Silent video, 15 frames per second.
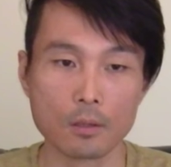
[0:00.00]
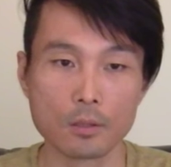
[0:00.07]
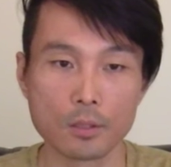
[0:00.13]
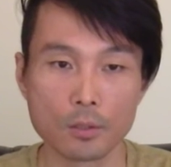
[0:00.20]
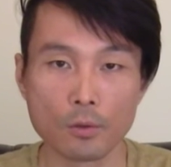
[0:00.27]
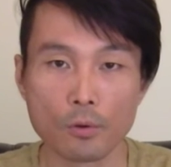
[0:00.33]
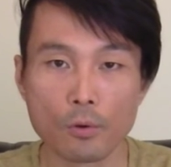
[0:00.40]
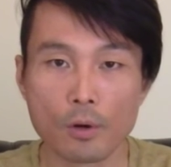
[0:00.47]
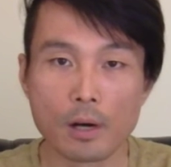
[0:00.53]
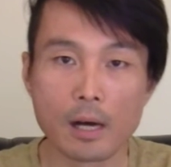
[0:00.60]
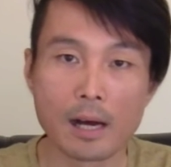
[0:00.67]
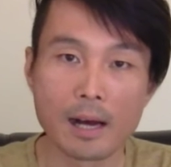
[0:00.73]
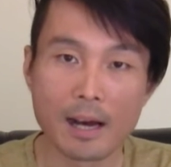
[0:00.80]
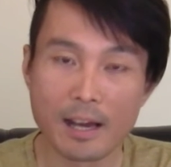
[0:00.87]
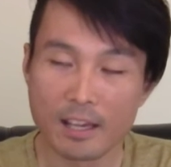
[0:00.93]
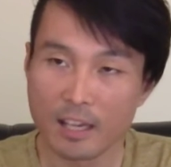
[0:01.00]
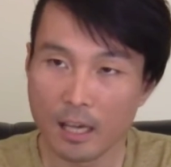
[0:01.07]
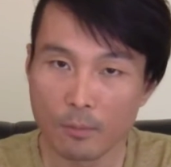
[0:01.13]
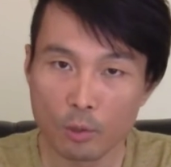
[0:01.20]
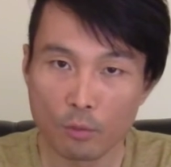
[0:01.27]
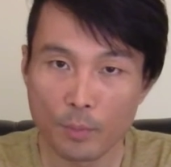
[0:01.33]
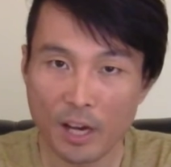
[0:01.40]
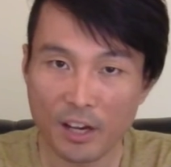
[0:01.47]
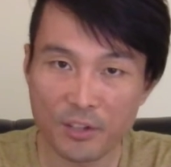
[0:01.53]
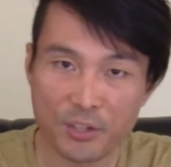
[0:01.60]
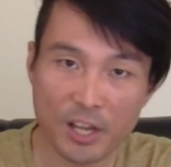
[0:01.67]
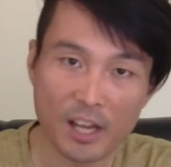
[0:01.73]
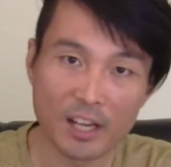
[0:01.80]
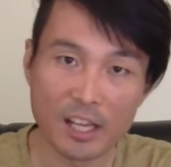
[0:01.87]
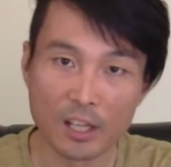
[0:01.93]
So I came to
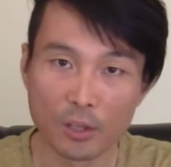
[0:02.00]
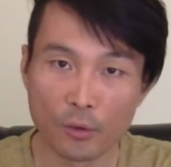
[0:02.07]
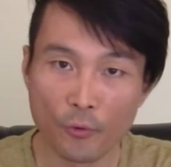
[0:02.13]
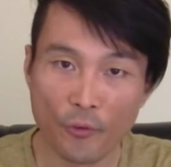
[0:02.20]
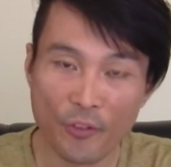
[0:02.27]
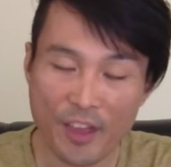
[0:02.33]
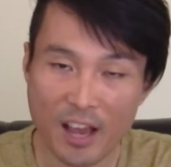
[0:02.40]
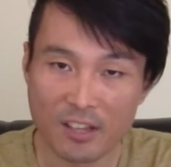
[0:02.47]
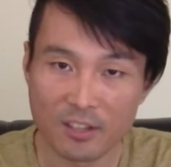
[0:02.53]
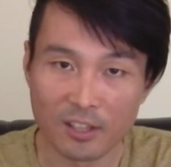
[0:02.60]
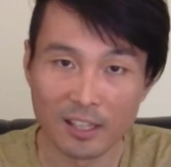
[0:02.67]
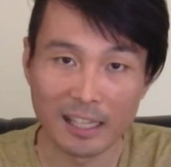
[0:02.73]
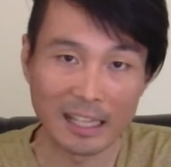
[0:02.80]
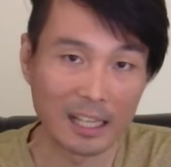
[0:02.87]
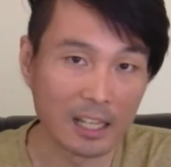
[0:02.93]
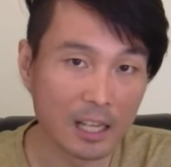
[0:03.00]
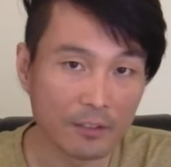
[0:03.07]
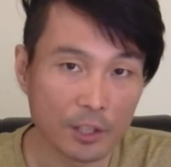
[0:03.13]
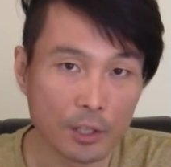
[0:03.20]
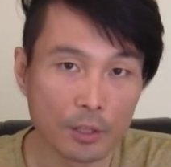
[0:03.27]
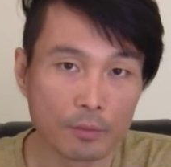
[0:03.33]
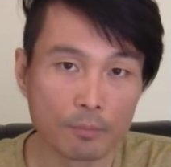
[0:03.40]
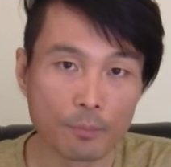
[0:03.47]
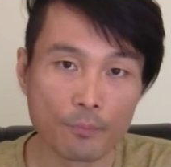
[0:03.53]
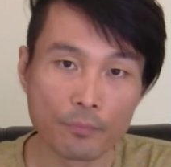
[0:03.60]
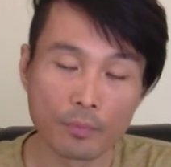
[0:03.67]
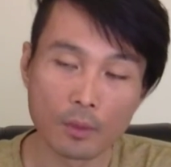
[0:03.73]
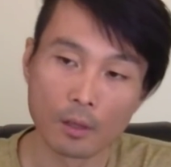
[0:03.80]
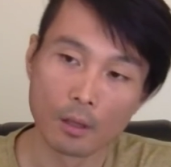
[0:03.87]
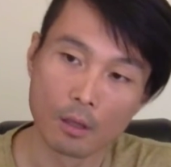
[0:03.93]
Pakistan in 2011
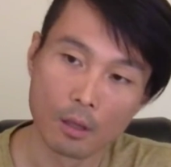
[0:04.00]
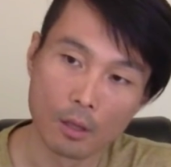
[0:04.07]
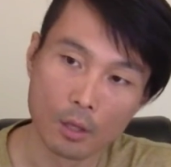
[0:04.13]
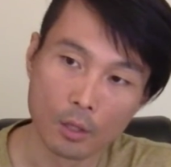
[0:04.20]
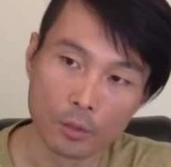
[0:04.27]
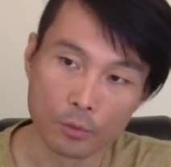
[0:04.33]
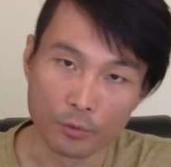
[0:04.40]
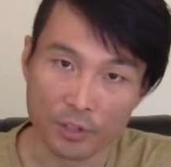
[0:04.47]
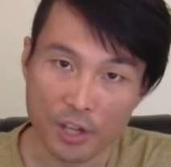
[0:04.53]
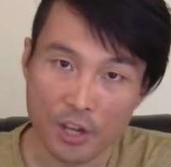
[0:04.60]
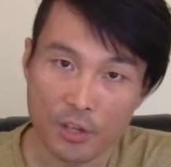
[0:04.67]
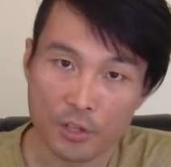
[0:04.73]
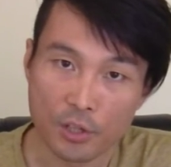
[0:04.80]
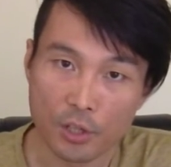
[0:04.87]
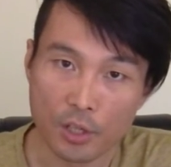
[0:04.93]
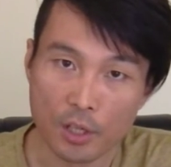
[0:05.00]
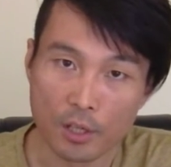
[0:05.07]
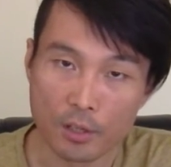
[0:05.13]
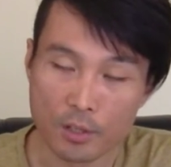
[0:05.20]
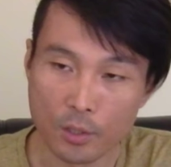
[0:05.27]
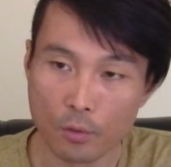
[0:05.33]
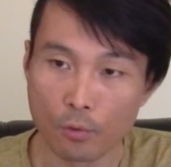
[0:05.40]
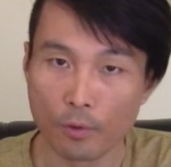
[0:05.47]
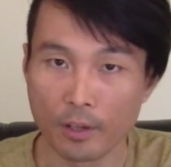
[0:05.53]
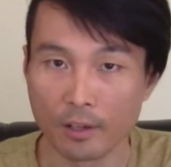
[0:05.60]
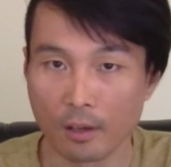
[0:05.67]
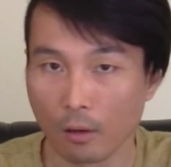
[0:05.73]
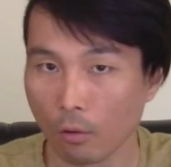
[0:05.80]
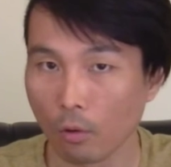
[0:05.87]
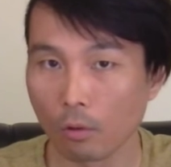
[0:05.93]
to teach in a school
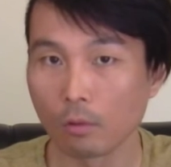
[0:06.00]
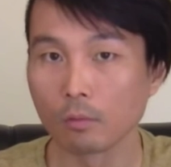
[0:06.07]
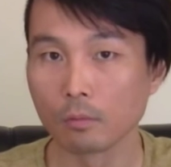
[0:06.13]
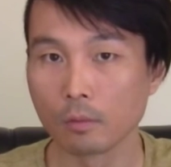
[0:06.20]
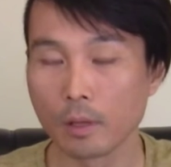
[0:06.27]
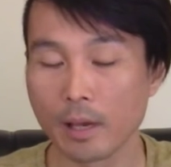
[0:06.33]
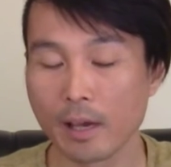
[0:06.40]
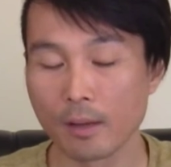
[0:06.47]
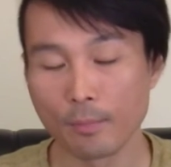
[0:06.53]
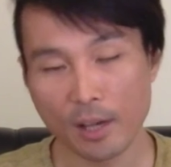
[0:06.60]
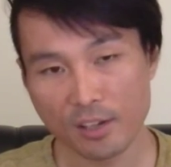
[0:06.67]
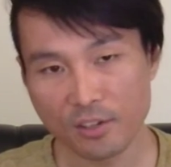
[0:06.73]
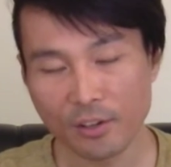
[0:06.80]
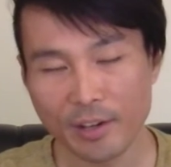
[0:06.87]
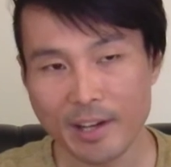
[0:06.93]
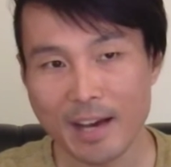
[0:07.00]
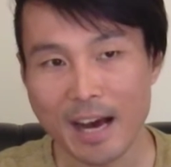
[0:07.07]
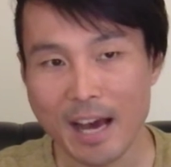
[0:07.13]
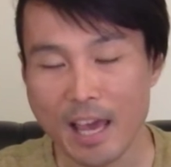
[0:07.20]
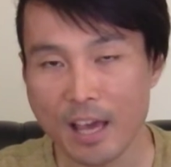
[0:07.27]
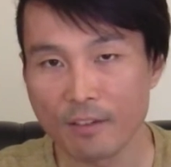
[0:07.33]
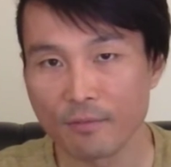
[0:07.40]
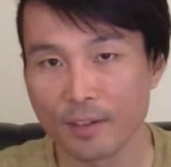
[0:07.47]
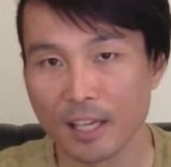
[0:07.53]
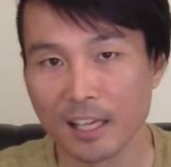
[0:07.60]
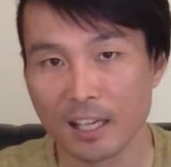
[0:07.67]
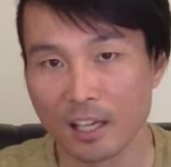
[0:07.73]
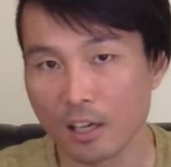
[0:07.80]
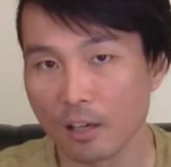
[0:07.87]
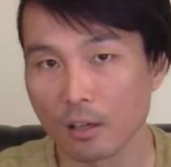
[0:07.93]
in Lahore, and basically I have
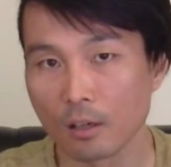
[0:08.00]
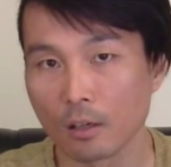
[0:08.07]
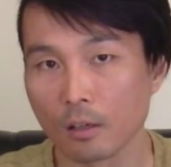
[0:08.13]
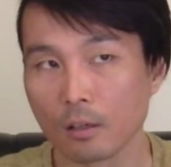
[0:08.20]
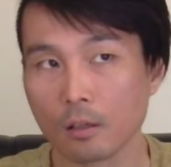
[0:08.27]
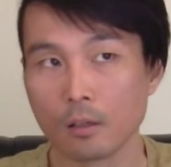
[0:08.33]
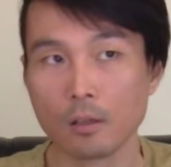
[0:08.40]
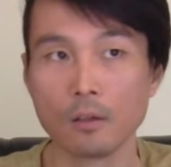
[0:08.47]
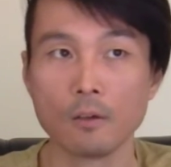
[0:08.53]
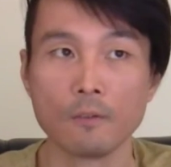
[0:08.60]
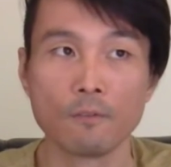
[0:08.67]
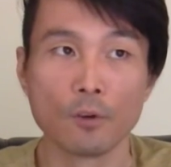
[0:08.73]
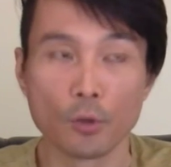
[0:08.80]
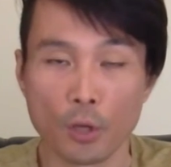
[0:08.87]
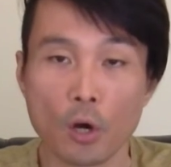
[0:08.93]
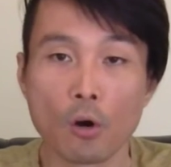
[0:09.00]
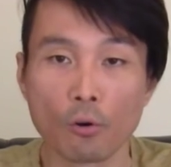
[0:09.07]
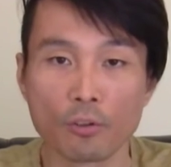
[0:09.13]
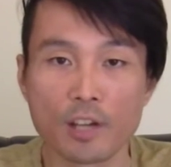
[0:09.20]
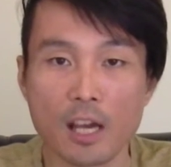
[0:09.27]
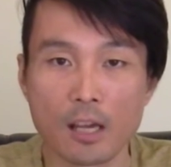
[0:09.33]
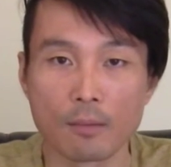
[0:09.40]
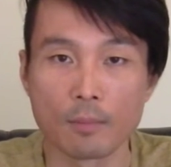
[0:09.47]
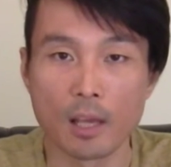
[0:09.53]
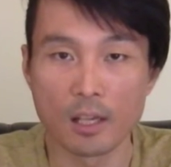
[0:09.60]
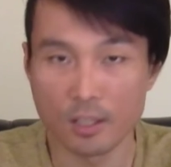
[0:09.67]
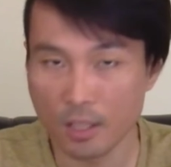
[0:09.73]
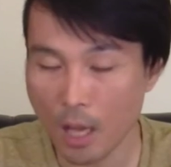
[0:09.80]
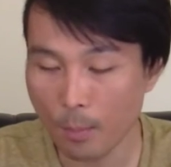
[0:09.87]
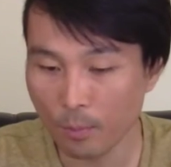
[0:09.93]
been here for the whole time,
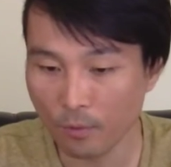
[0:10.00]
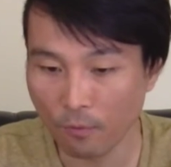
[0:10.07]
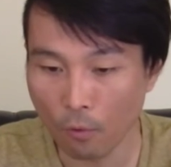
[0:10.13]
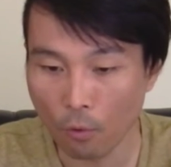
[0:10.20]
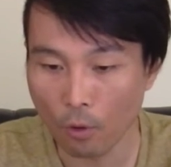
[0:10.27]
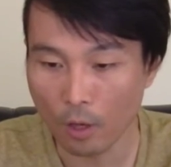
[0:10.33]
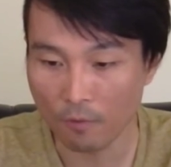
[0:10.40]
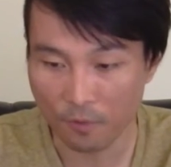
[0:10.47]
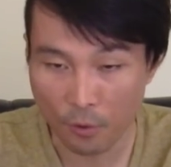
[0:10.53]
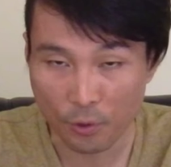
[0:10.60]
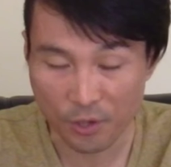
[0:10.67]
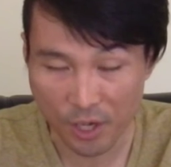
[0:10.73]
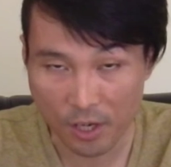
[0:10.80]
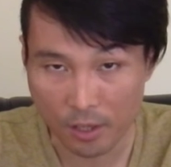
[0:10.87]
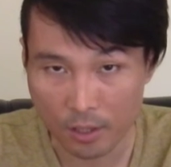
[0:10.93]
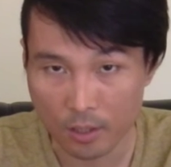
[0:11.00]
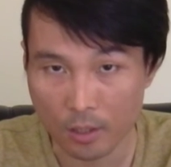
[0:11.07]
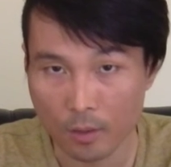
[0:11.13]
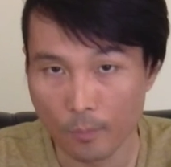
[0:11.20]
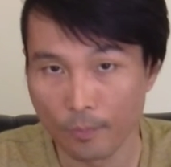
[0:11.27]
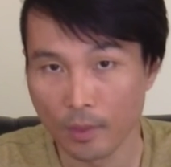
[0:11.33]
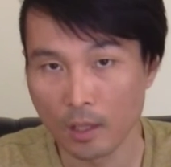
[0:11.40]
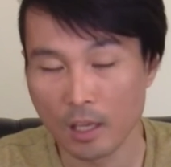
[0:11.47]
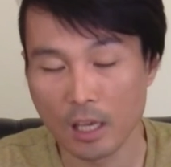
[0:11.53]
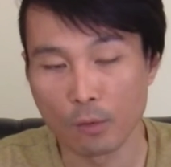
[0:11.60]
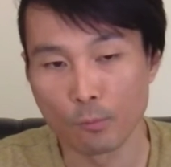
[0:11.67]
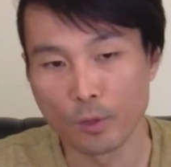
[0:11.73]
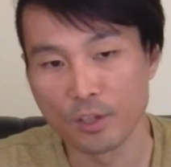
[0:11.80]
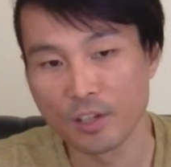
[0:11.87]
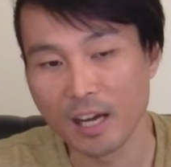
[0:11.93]
except for a few years
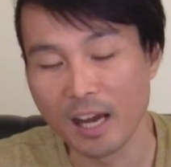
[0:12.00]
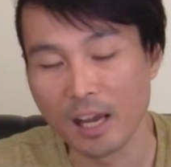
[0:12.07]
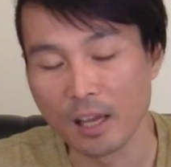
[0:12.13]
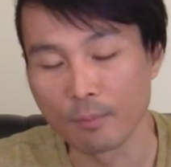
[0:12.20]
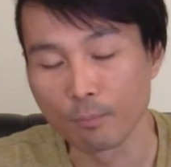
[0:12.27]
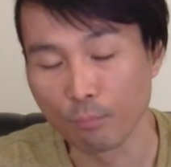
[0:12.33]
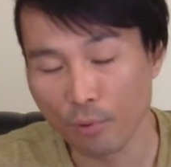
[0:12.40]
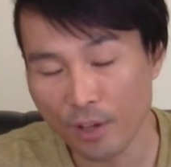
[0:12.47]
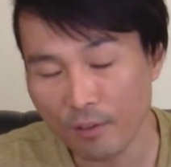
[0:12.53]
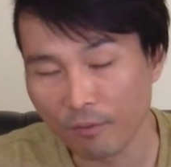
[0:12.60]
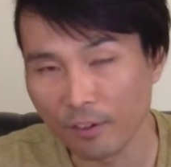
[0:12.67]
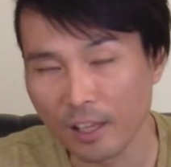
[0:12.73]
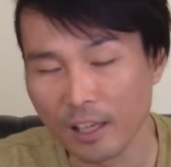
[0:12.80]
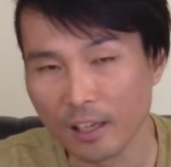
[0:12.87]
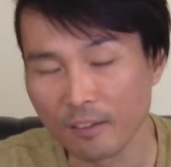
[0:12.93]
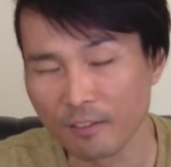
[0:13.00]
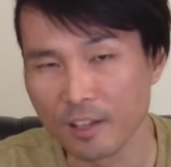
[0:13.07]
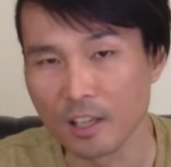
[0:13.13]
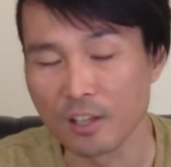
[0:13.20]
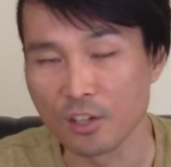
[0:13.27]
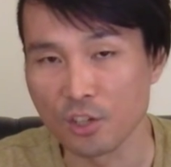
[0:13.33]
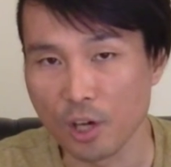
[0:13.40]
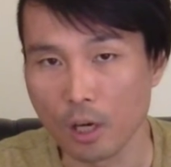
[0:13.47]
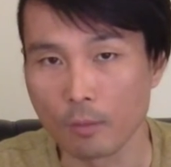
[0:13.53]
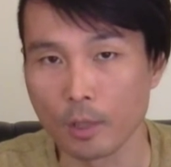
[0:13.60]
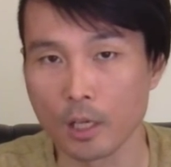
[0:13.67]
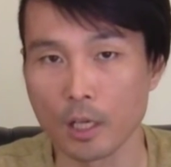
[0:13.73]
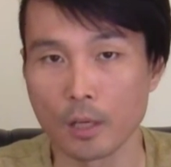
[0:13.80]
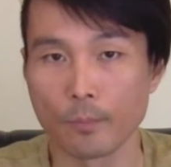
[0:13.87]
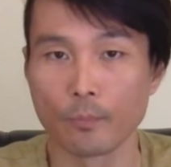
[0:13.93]
in which I briefly lived in
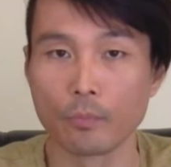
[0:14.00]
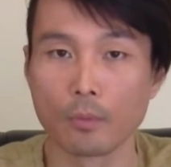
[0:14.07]
Germany.